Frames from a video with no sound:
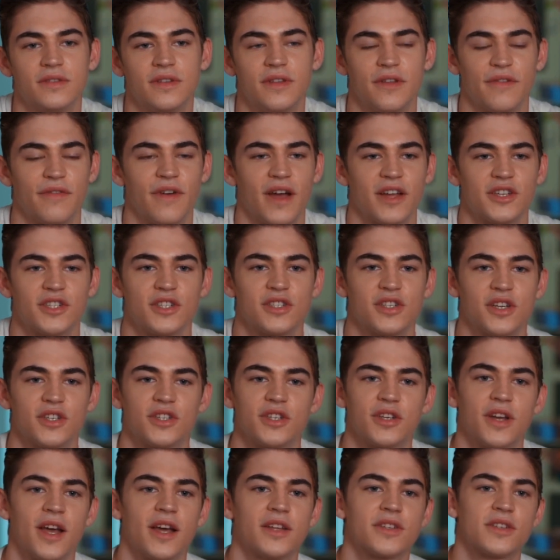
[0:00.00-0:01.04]
And the fact she's
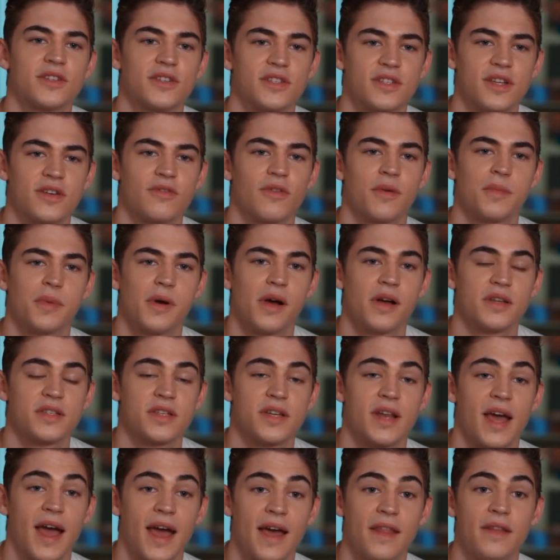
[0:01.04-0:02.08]
such a nice, considerate
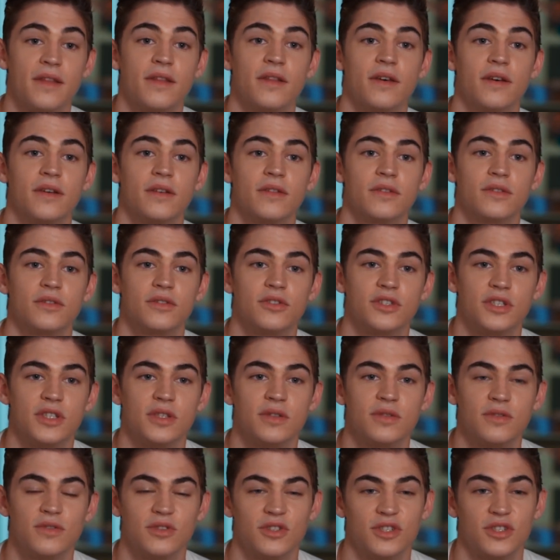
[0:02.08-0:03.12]
person, and that
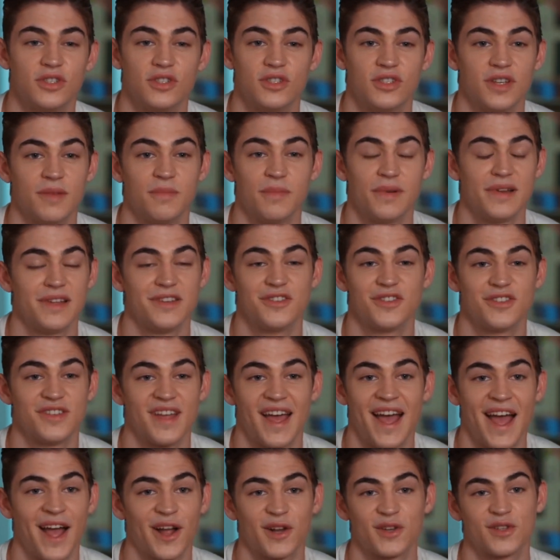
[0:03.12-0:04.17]
she simply just
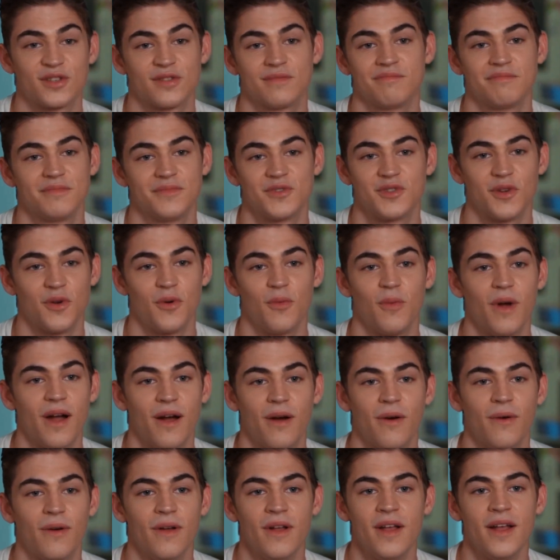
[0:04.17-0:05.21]
acts so
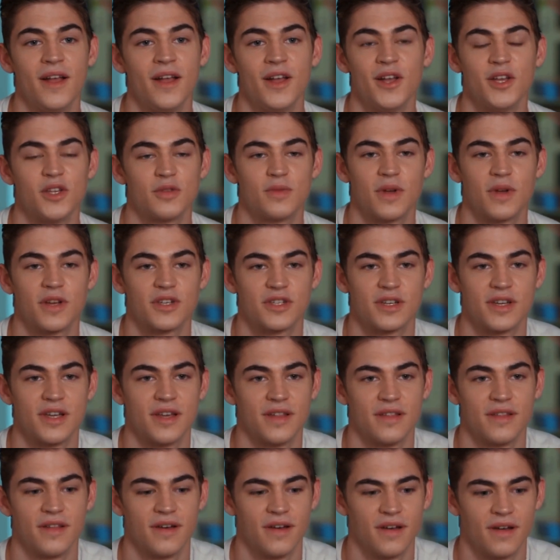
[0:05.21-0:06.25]
well, especially
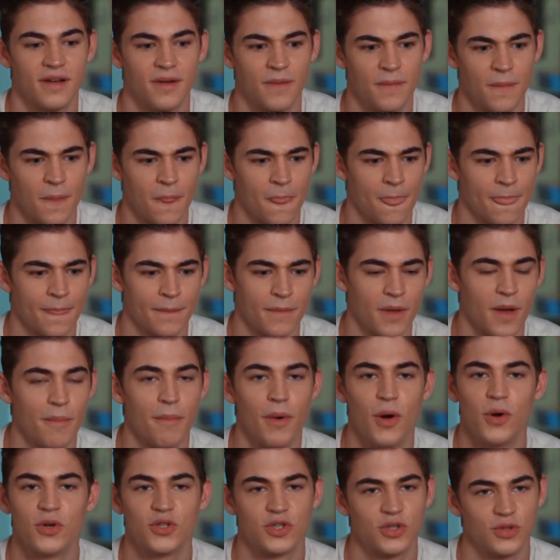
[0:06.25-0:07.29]
in the
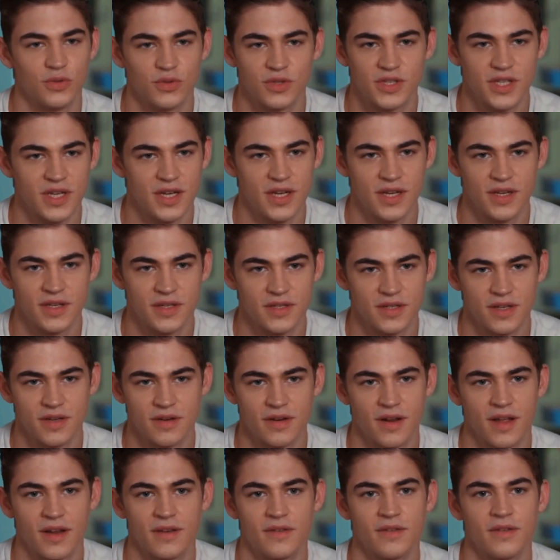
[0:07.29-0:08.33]
emotional scenes
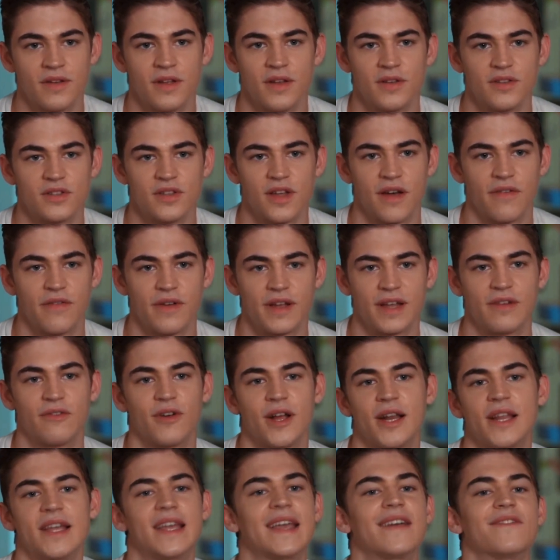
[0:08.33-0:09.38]
and stuff, it
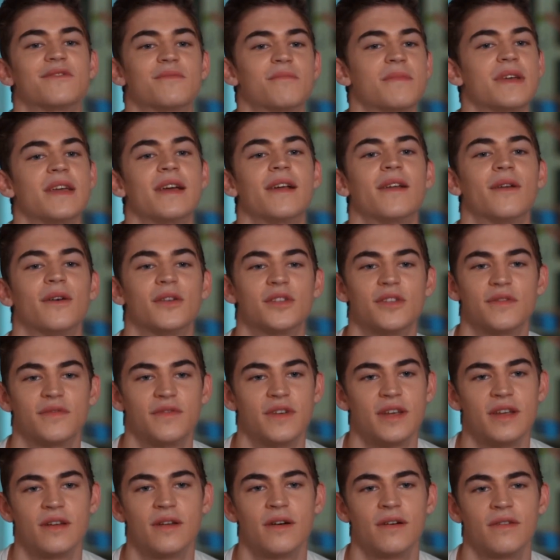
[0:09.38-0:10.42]
really gives me a lot to
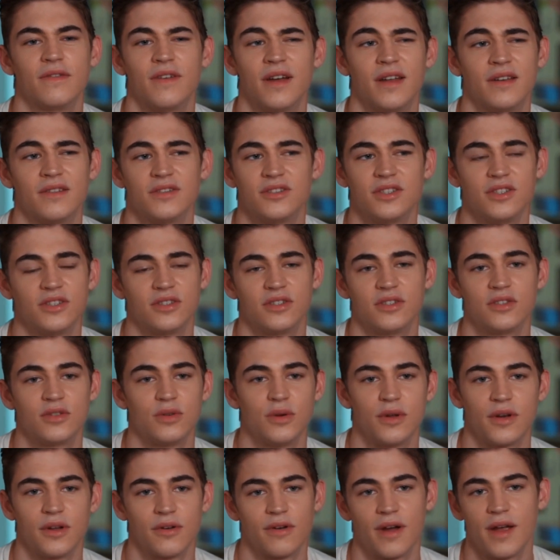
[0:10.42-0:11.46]
feed off, and she's just
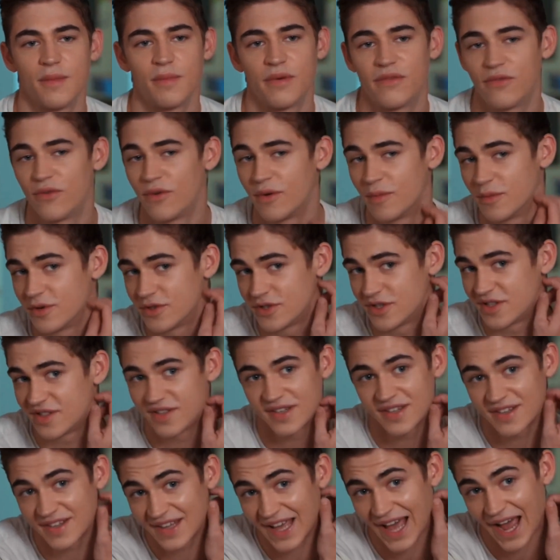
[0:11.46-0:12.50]
doing a great performance. She's
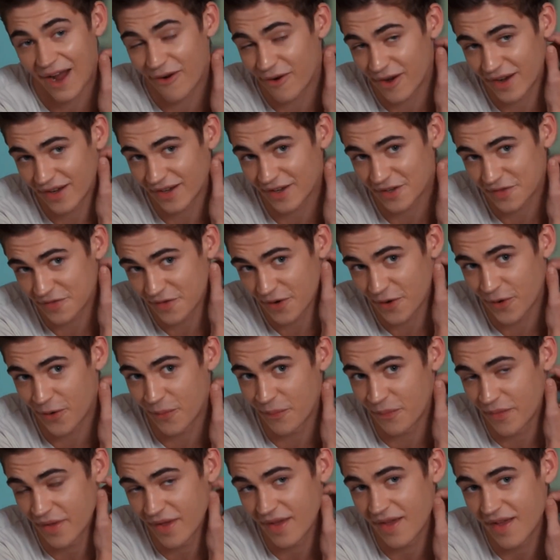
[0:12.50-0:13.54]
carrying this film.